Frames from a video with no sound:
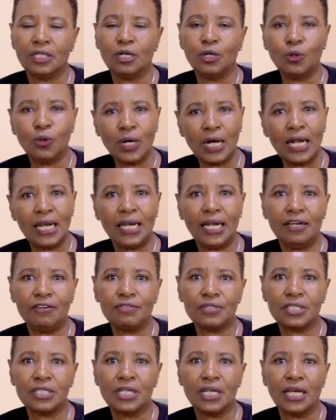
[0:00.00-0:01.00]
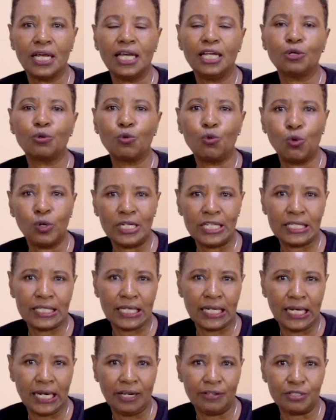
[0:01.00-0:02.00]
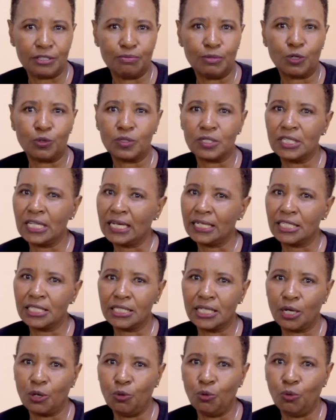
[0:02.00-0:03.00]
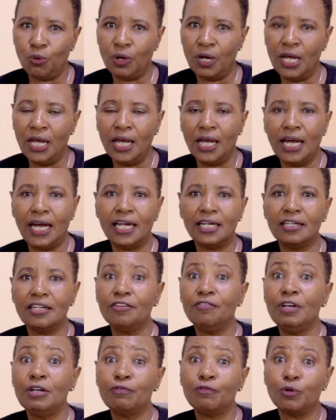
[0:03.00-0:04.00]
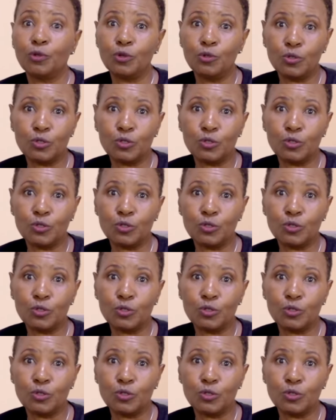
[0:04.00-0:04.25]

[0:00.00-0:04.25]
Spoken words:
longer lives and quality lives, because that is the goal. And even for